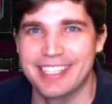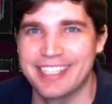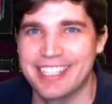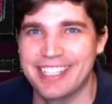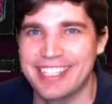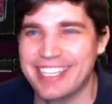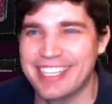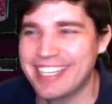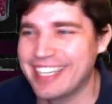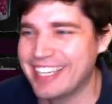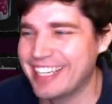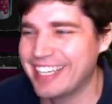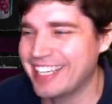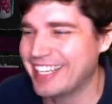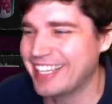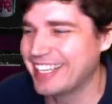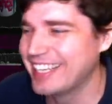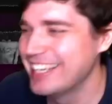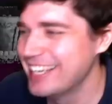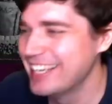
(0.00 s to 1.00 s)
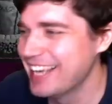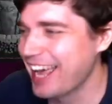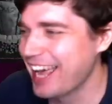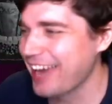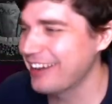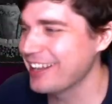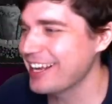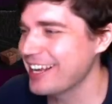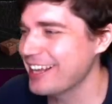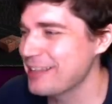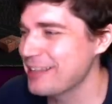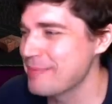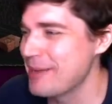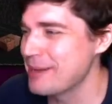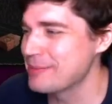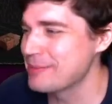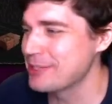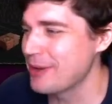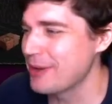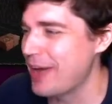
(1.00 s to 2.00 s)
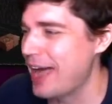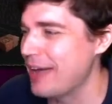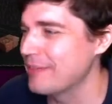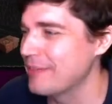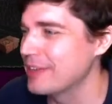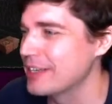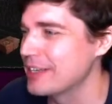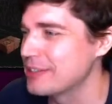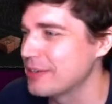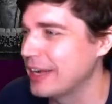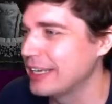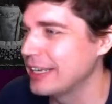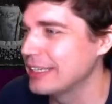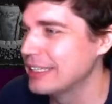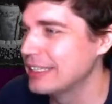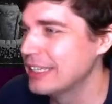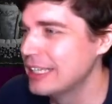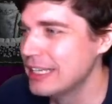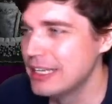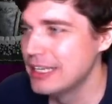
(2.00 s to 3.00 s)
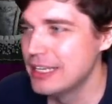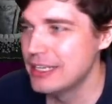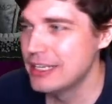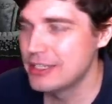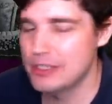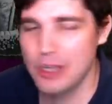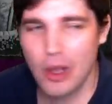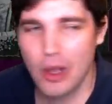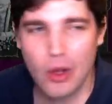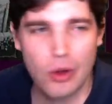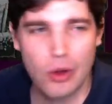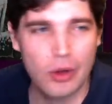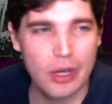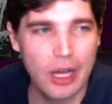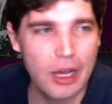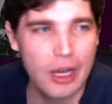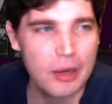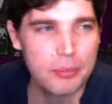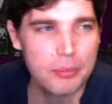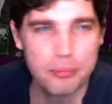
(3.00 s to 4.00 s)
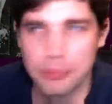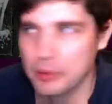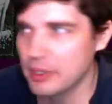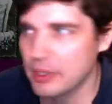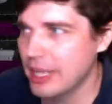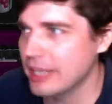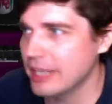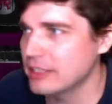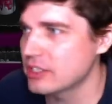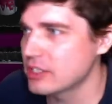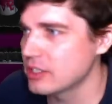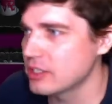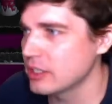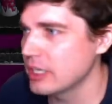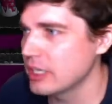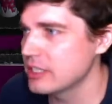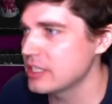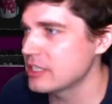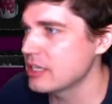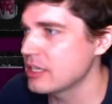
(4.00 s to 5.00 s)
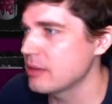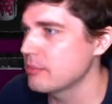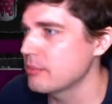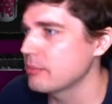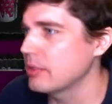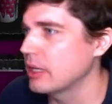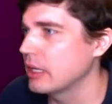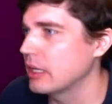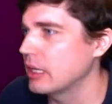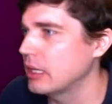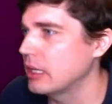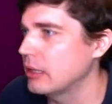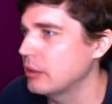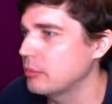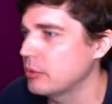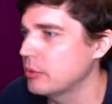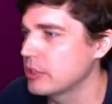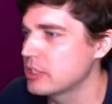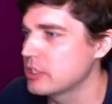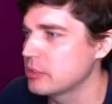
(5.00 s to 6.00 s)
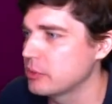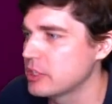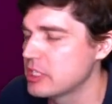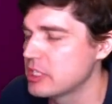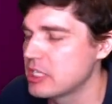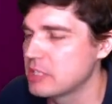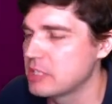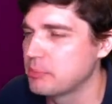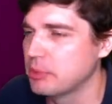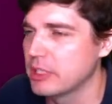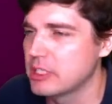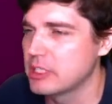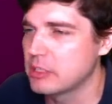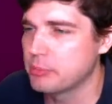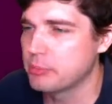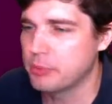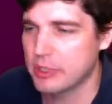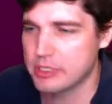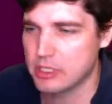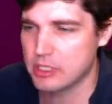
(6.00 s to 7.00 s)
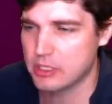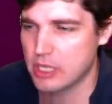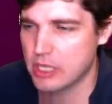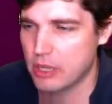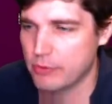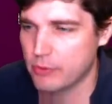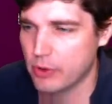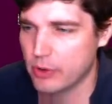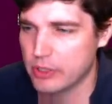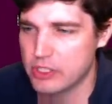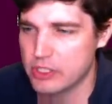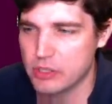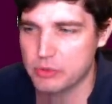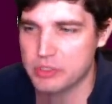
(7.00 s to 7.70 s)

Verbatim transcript: I don't like how they made them so obvious, right? So a blitz is this some um, um what is what is this blitz present sell for? So